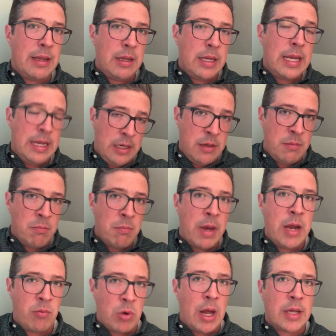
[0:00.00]
in my
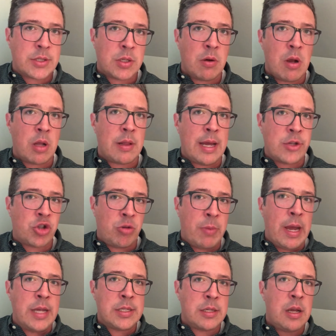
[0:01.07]
roster on Classroom
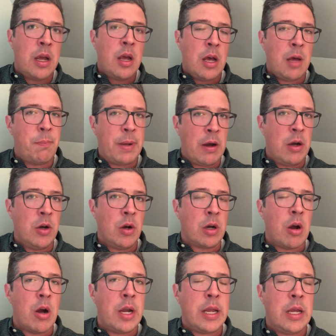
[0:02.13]
as a parent or
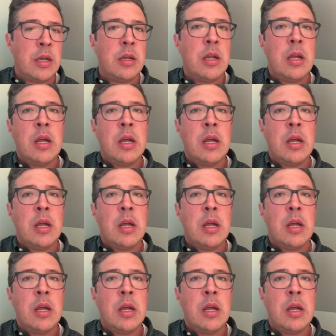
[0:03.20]
guardian.